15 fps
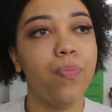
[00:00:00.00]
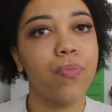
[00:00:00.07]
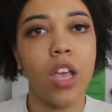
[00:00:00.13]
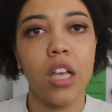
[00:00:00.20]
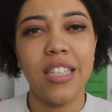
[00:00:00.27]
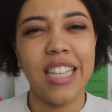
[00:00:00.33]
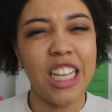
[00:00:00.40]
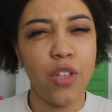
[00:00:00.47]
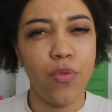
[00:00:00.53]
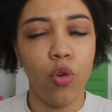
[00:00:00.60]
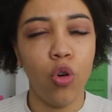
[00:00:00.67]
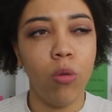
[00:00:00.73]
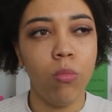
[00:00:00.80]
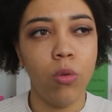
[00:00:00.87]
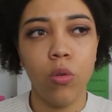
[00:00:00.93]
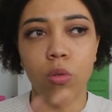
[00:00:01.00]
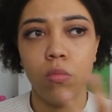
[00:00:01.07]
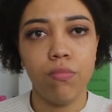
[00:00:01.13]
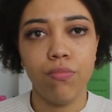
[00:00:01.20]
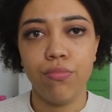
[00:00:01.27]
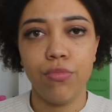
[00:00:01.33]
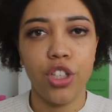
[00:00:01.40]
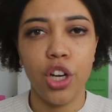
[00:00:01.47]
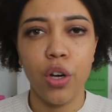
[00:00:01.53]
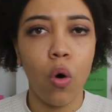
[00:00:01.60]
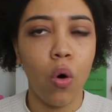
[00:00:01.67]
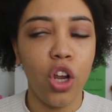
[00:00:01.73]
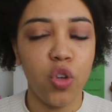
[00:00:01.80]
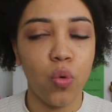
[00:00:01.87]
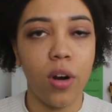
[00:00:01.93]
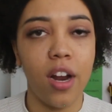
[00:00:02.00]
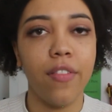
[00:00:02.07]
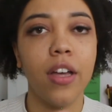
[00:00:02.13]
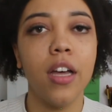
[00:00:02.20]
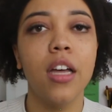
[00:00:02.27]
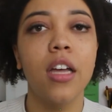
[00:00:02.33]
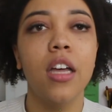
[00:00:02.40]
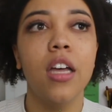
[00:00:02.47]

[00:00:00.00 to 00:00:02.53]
sixth form or, you know, college or whatever,